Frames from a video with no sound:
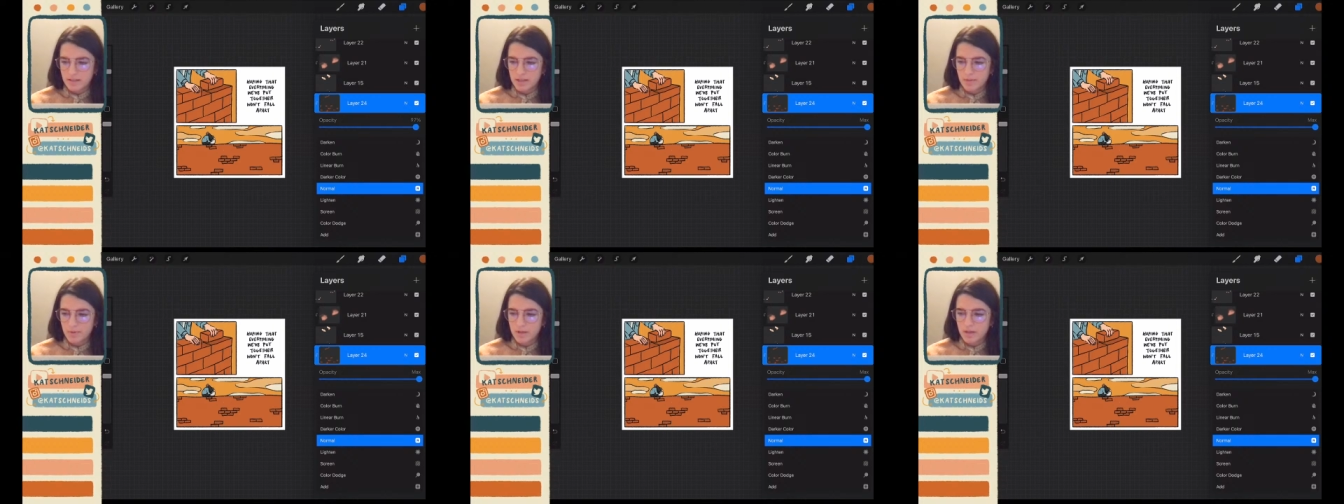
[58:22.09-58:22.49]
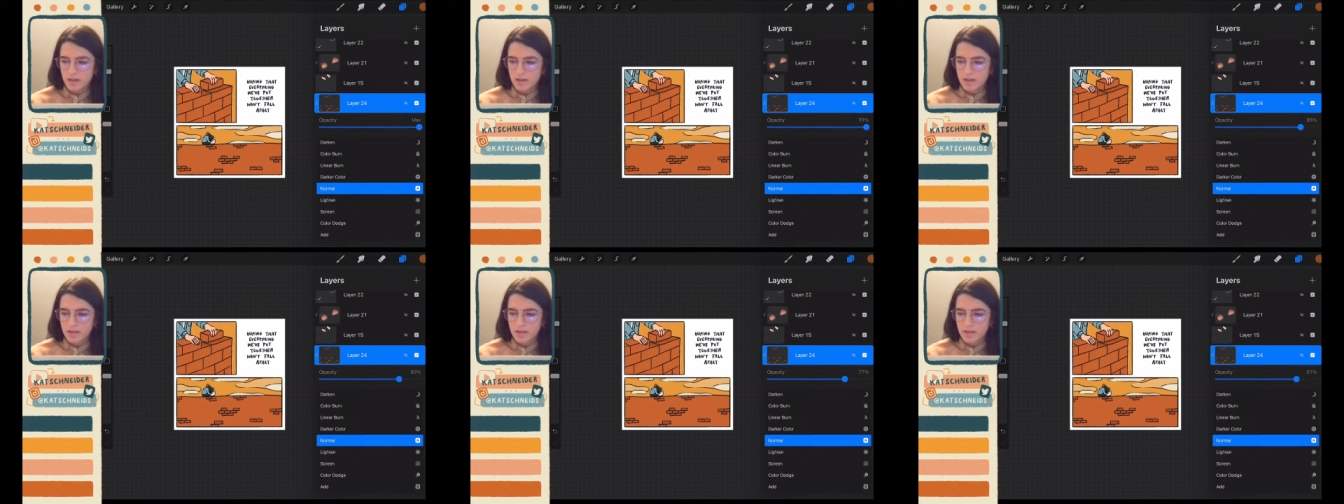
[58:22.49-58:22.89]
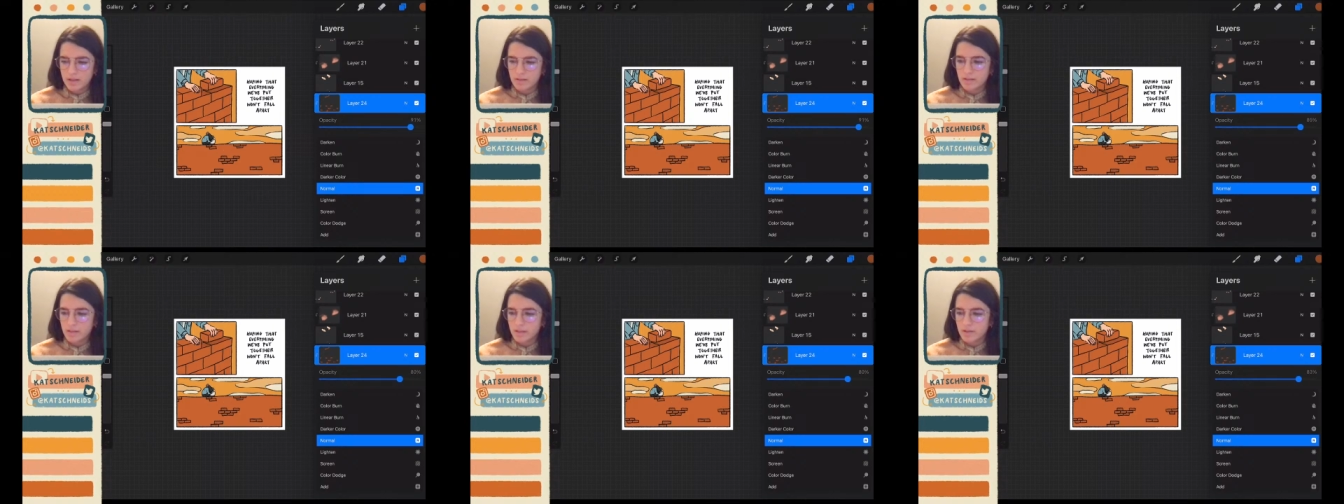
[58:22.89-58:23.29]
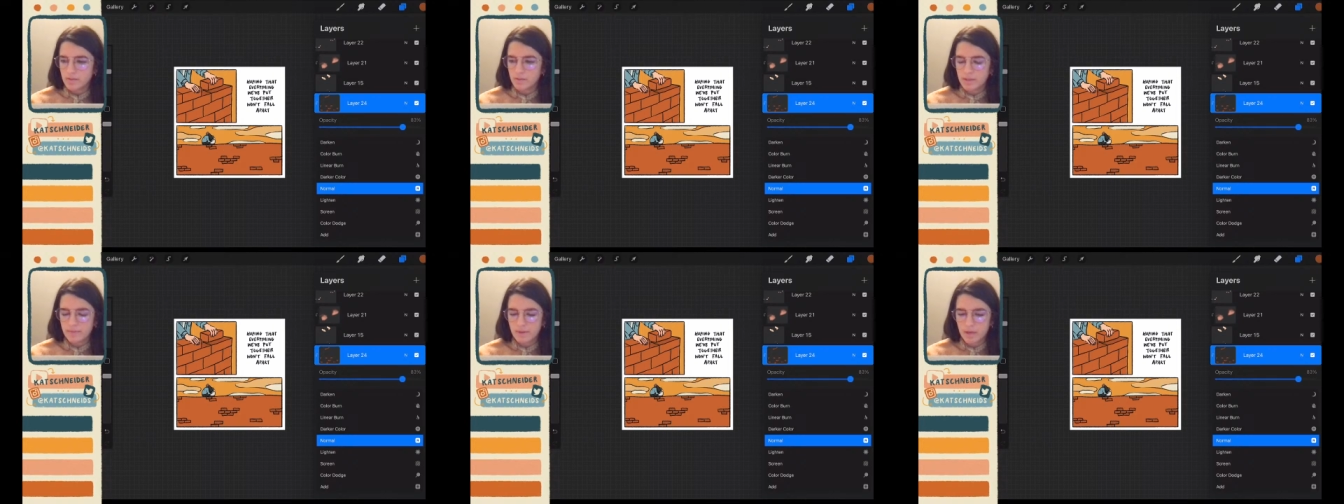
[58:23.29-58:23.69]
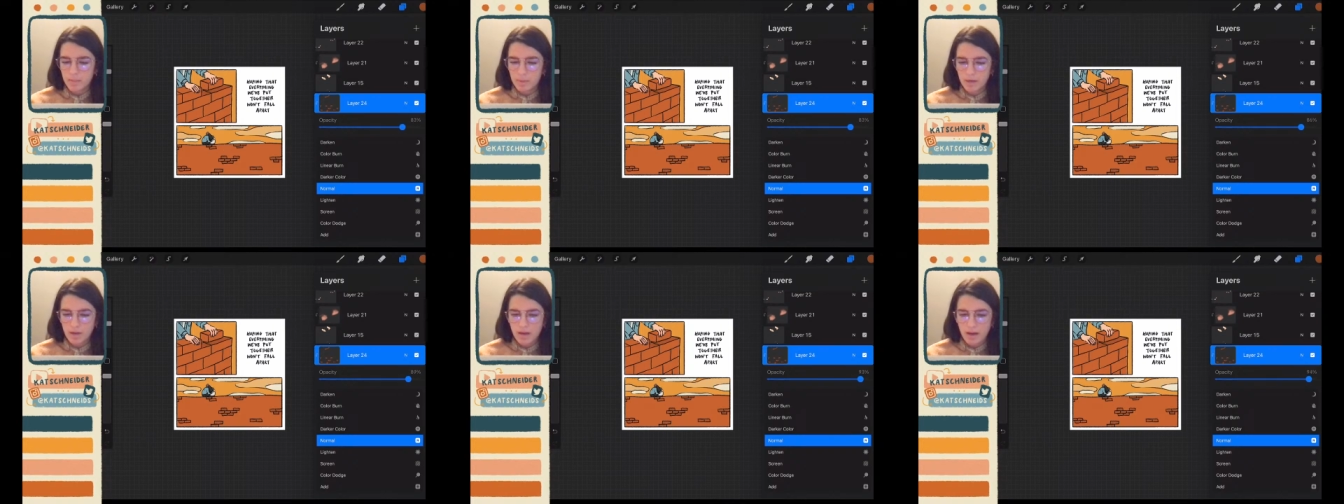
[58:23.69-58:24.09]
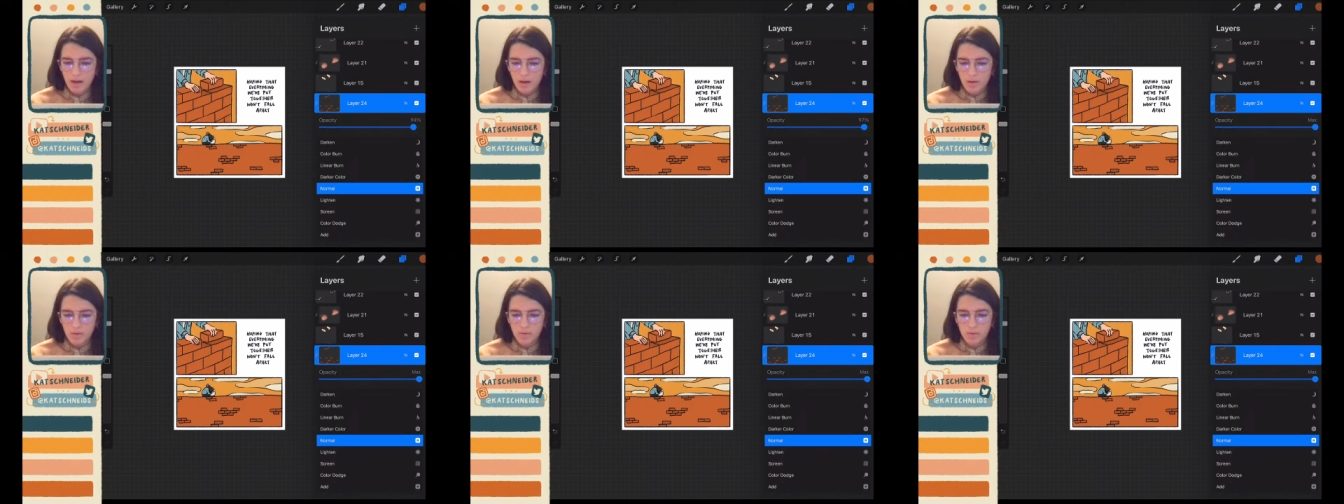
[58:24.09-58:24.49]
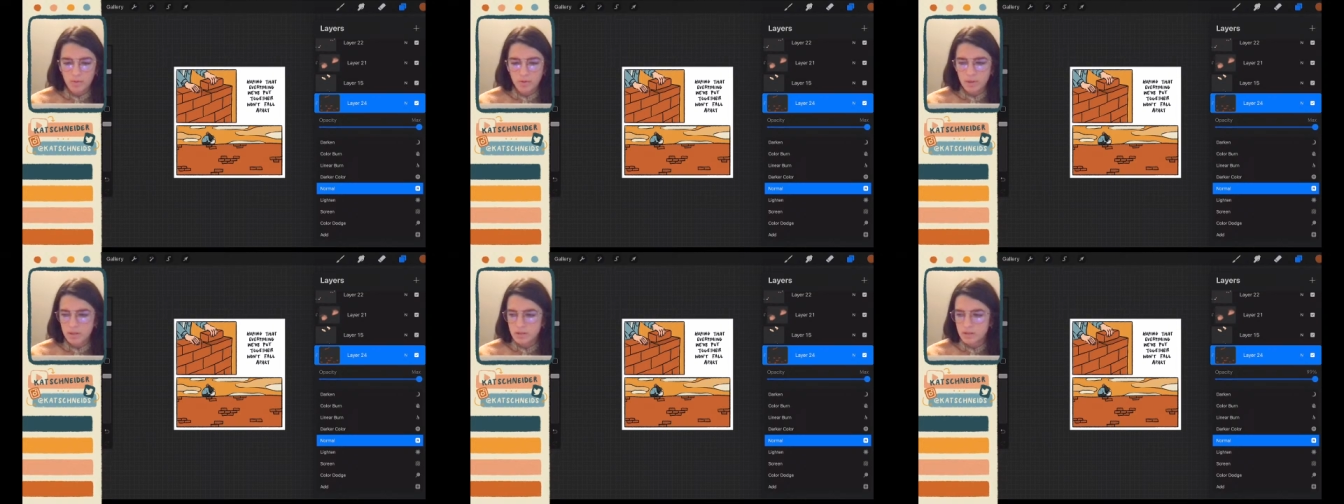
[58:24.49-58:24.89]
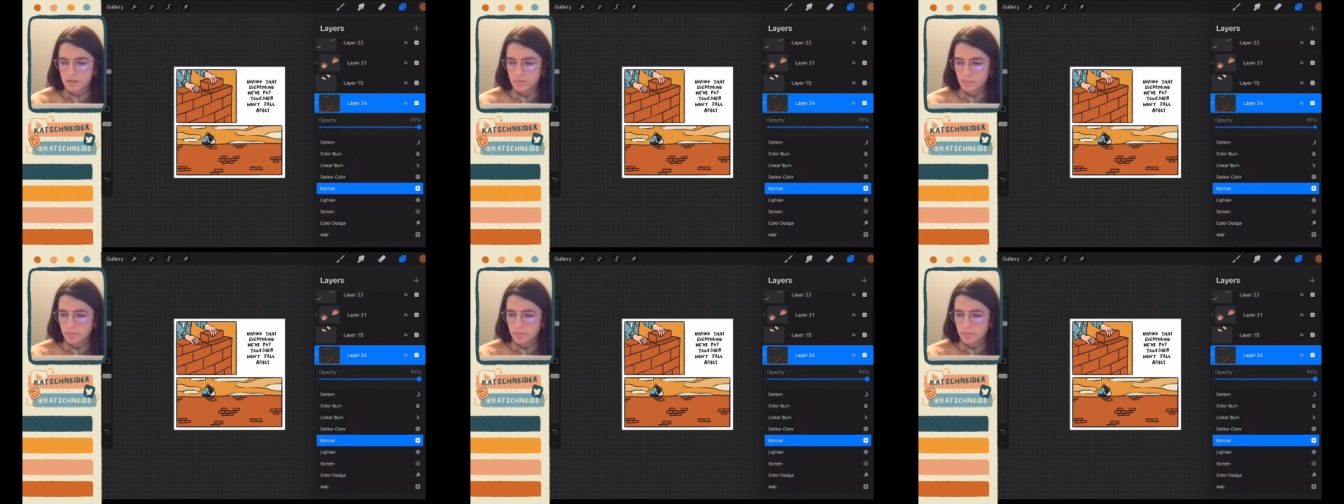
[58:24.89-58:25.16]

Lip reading: way I can, like, I don't leave anybody out, or